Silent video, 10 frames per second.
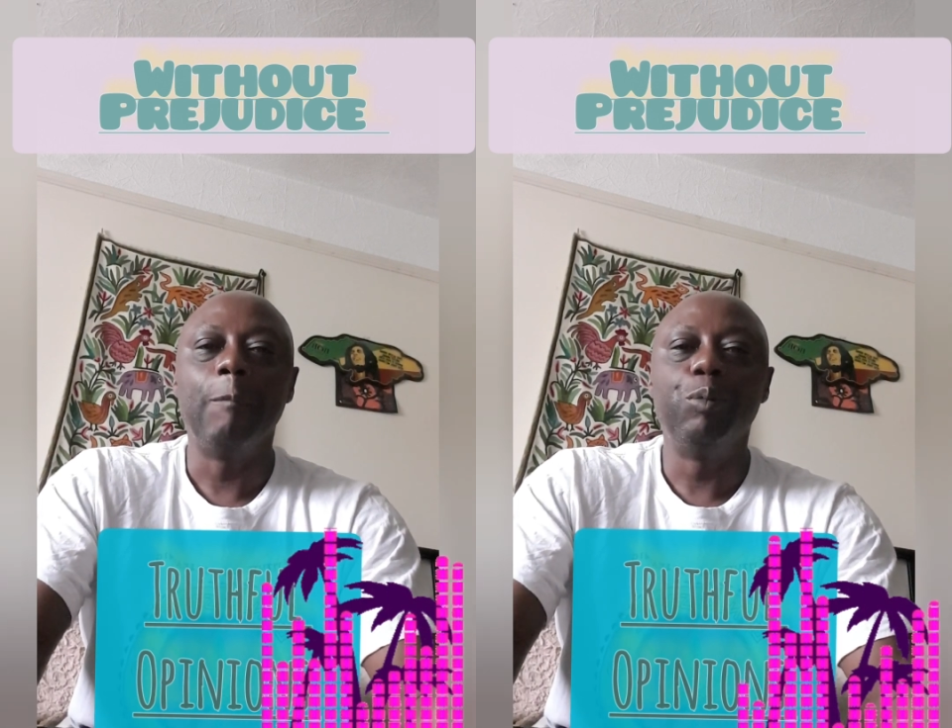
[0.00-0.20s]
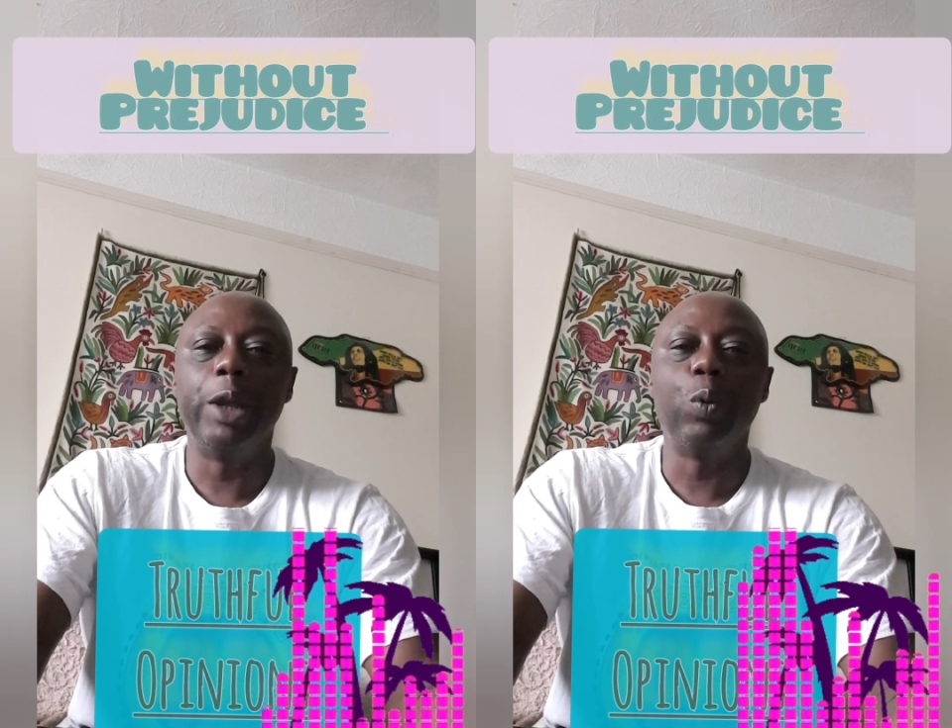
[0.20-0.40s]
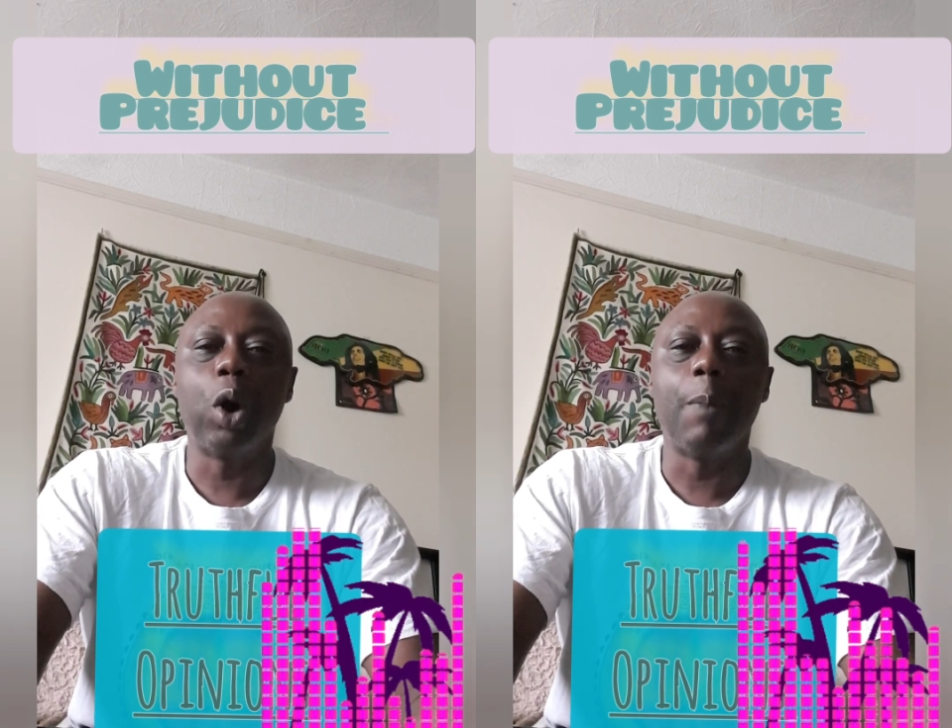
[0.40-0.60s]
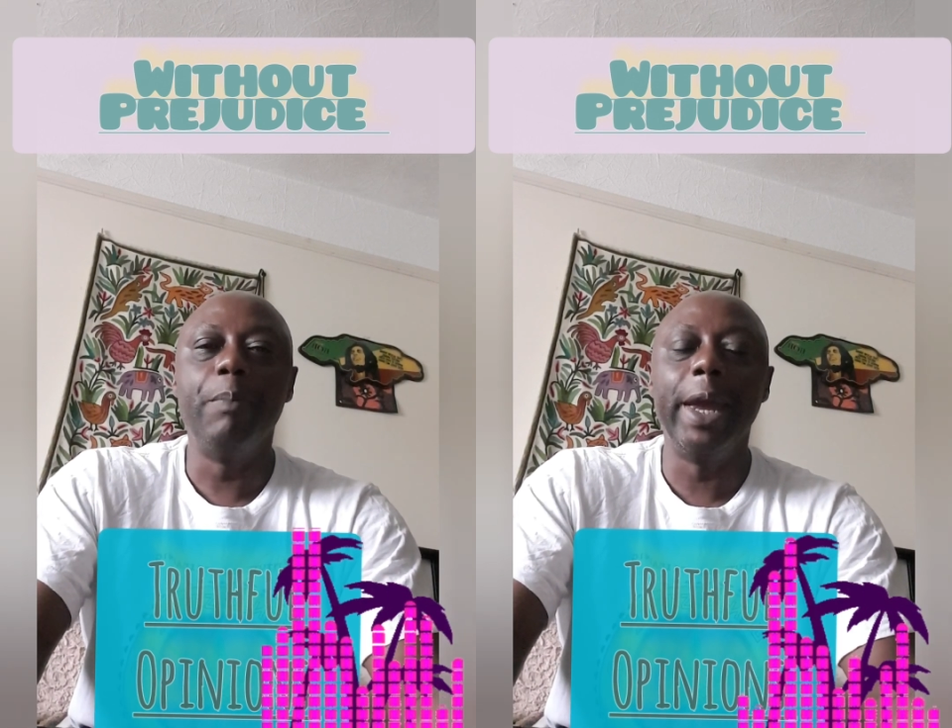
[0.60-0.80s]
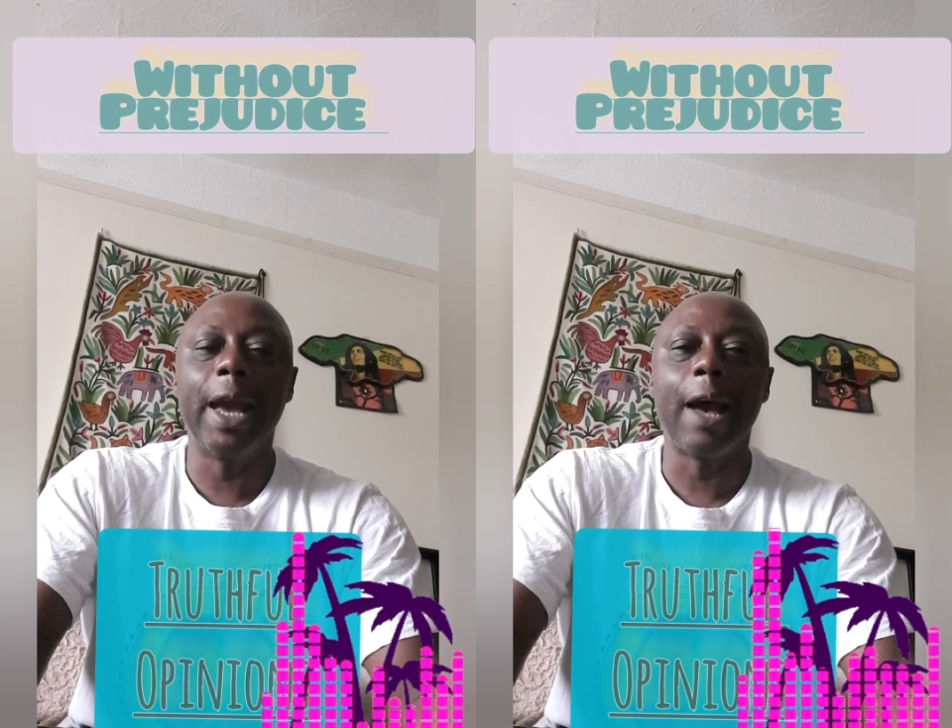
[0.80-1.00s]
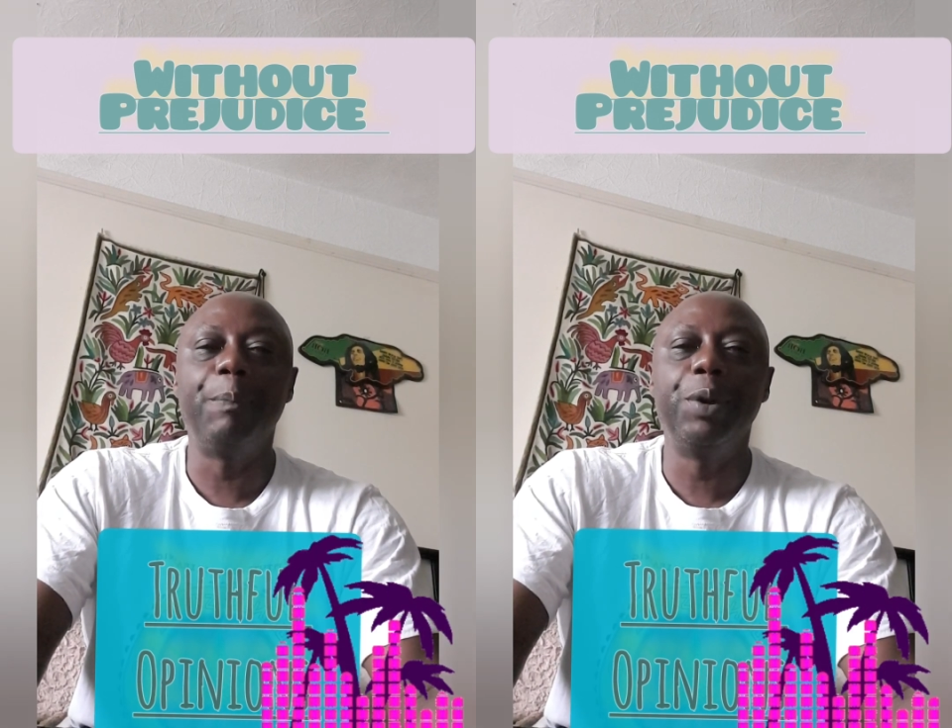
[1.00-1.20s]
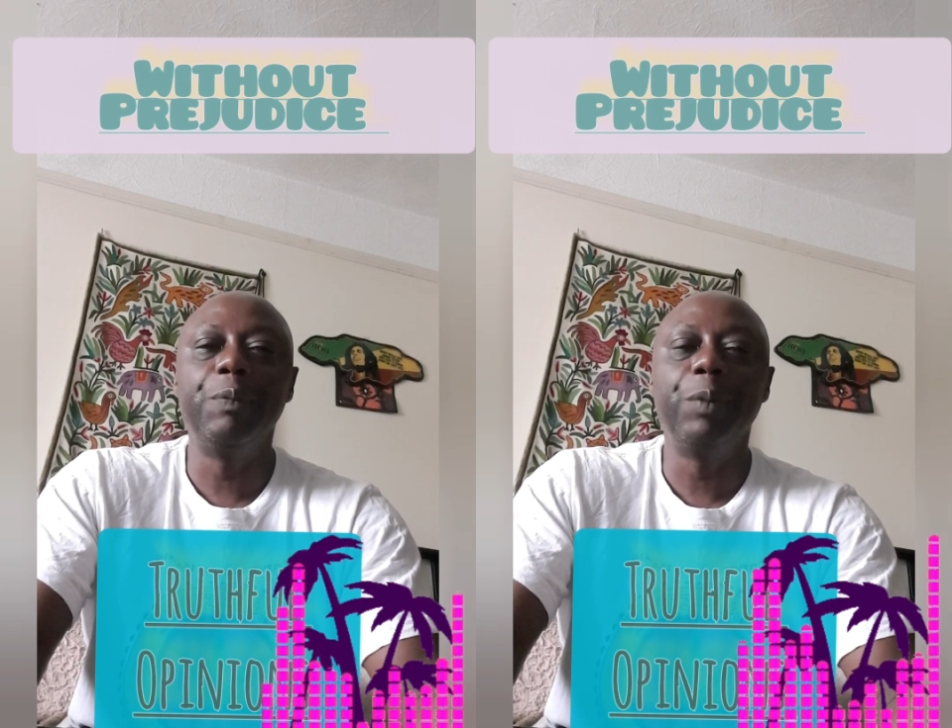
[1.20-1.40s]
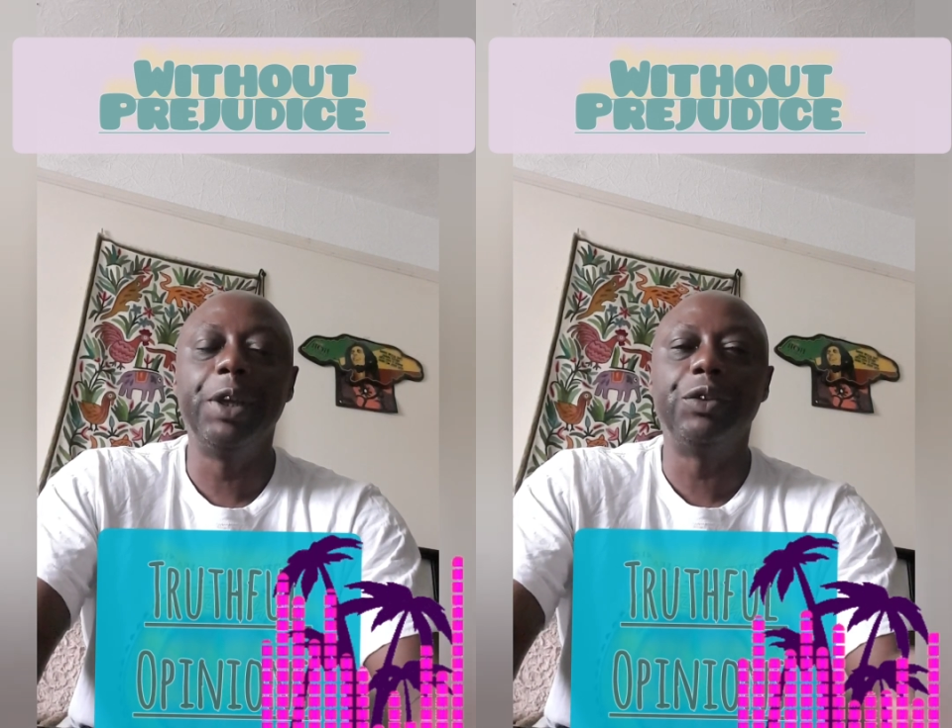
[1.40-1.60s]
Then what may
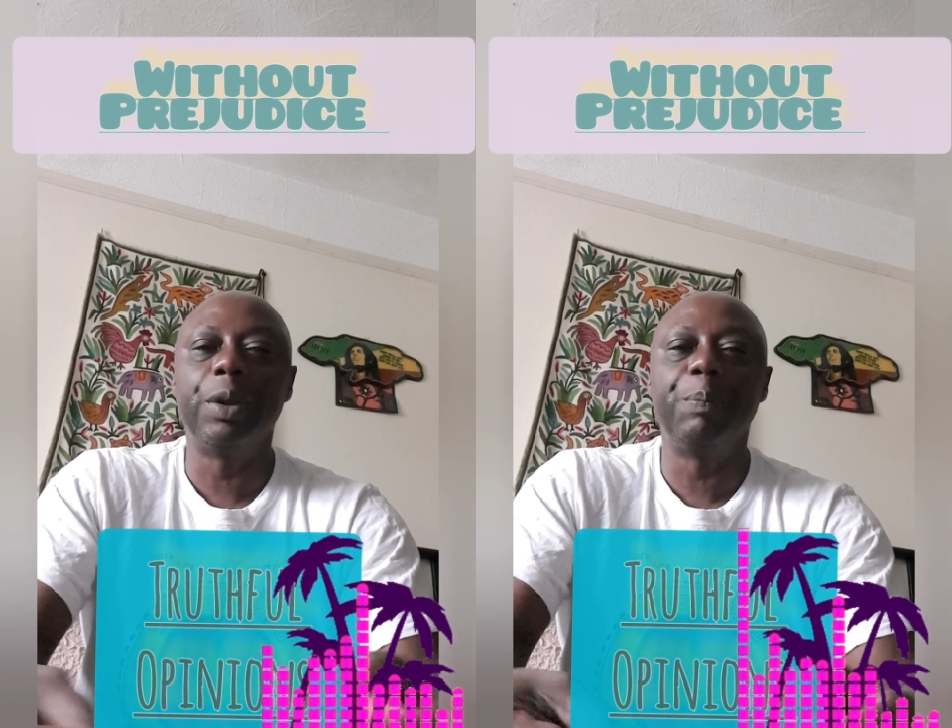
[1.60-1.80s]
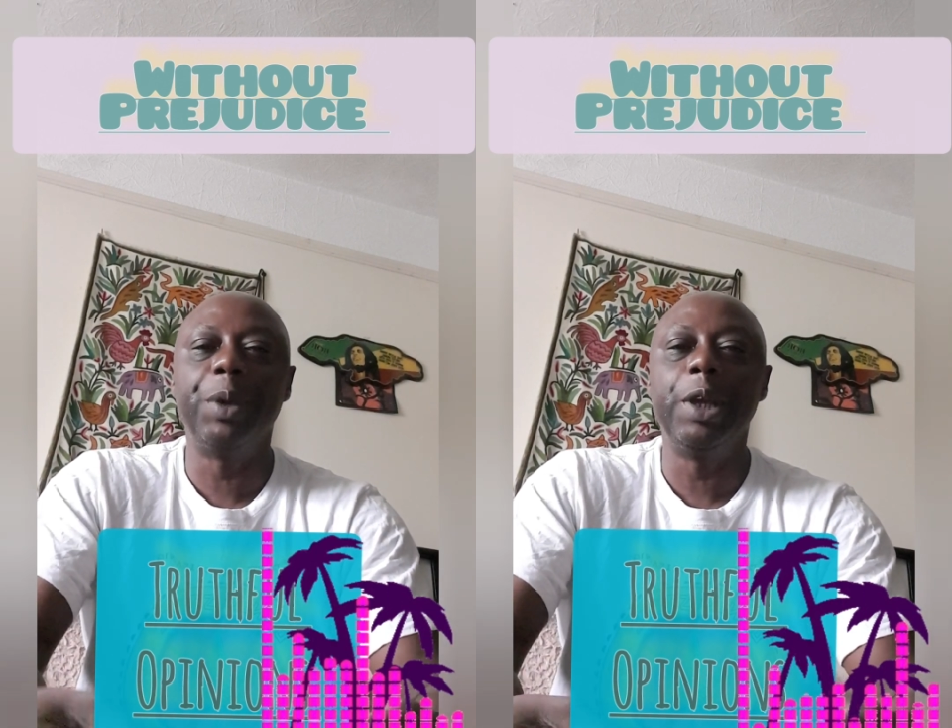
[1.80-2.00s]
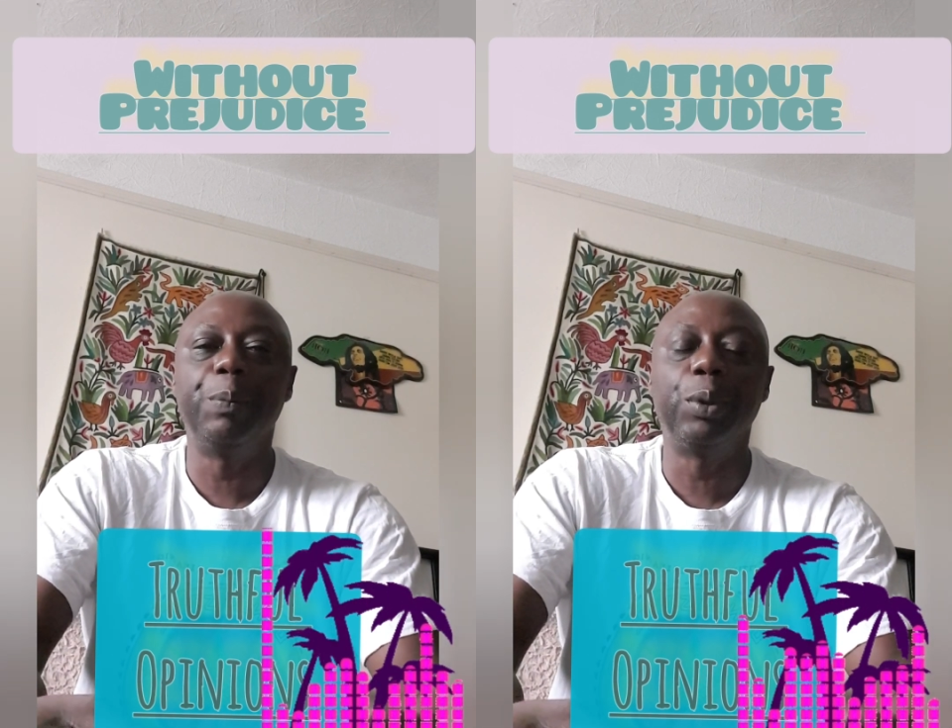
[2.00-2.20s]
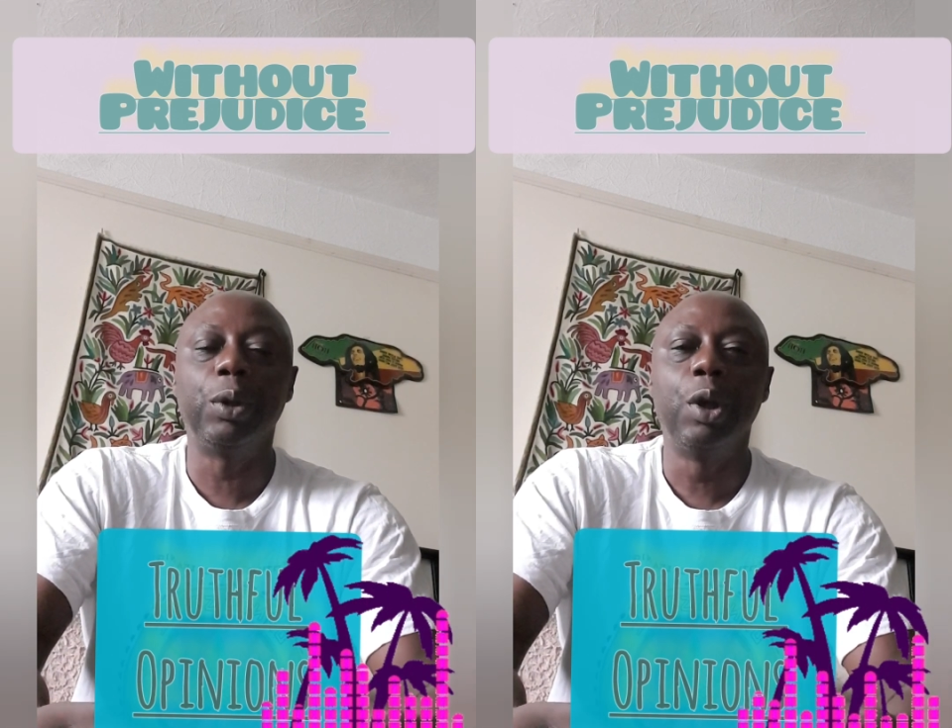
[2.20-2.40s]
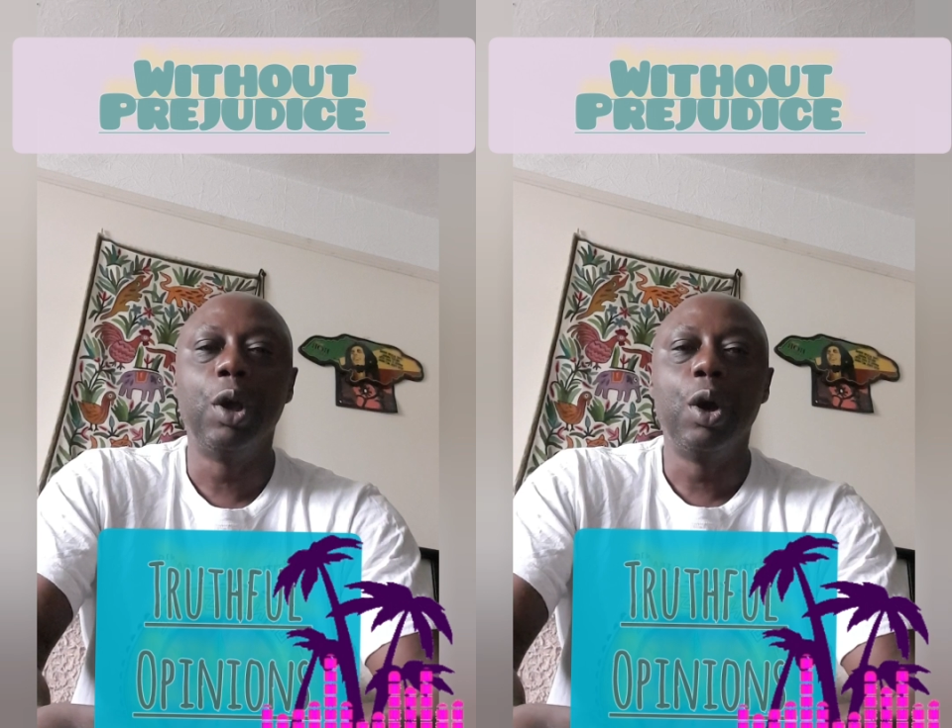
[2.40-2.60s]
happen is that people